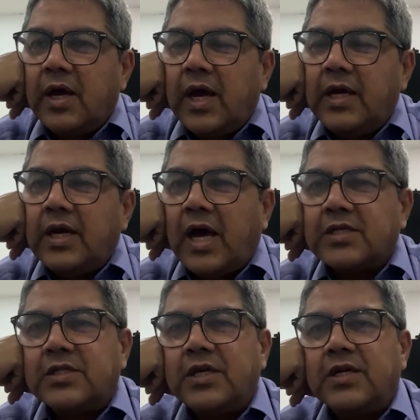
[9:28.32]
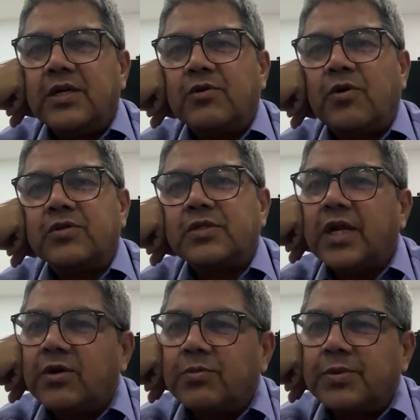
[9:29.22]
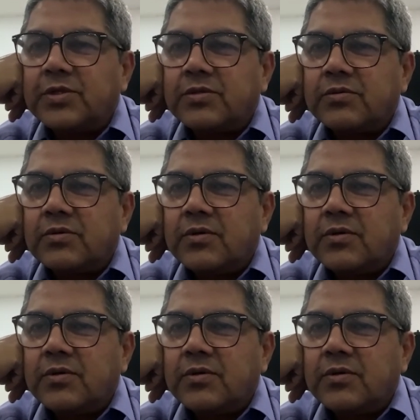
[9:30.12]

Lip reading: and last year it cost 10 rupees,